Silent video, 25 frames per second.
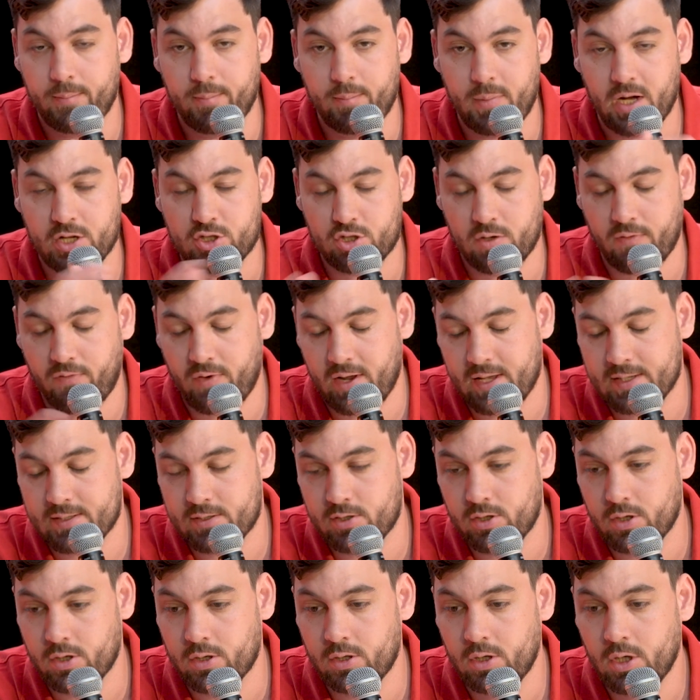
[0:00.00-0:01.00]
March of last
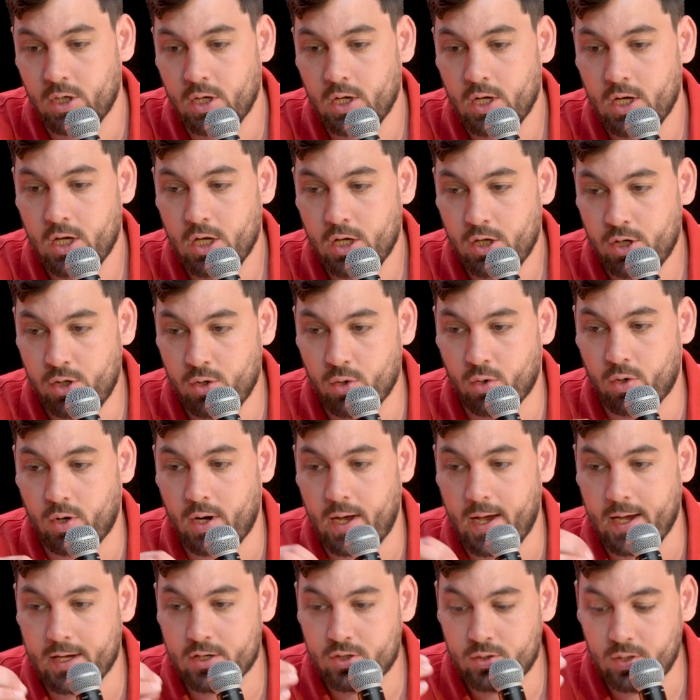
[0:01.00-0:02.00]
year, you're
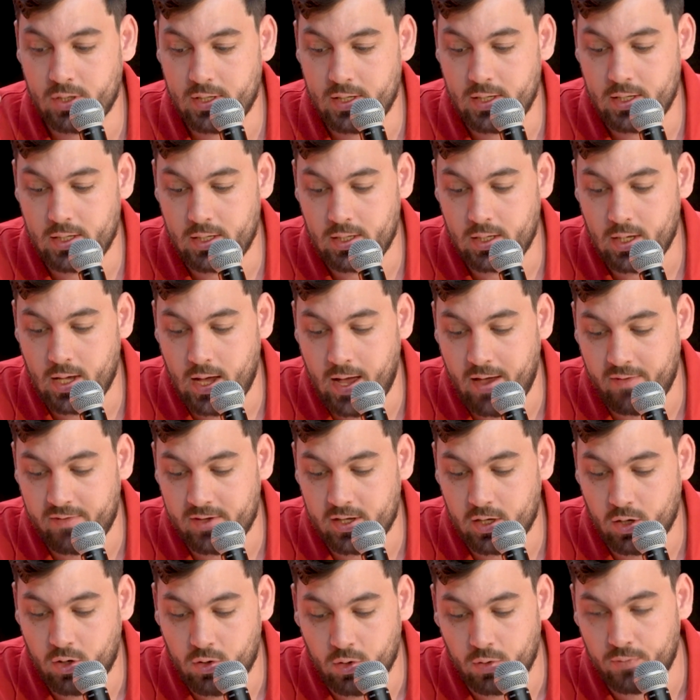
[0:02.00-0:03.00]
actually
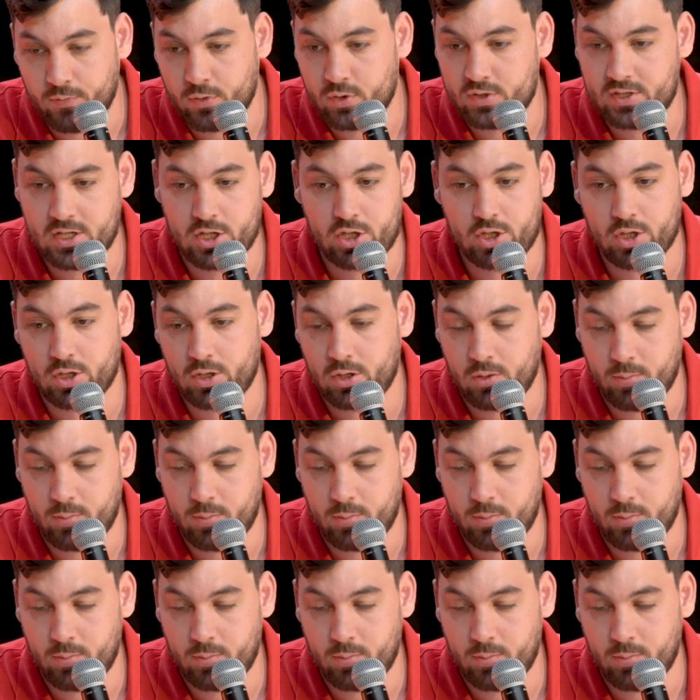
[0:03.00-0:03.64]
having conversation